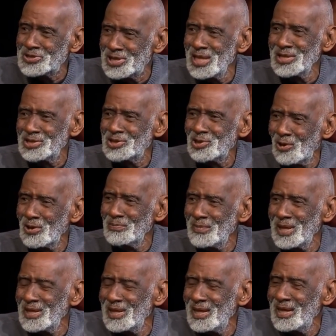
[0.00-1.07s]
But she told
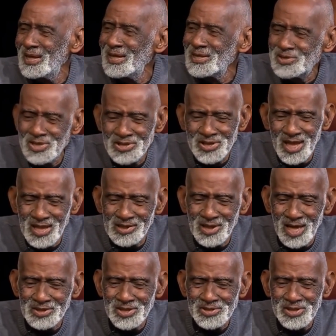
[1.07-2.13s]
me, she said,
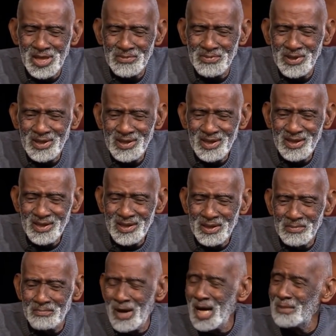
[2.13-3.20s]
Dr. Sebi,
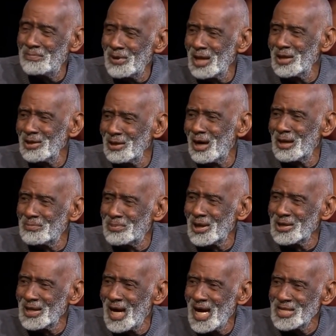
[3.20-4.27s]
my
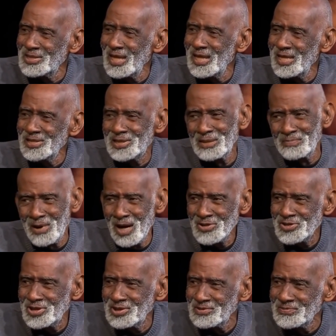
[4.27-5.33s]
brother has AIDS in
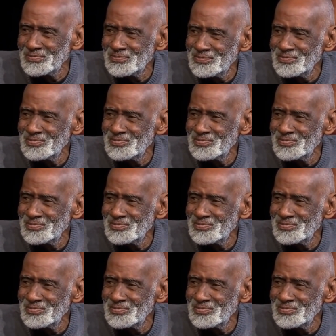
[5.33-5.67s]
Boston.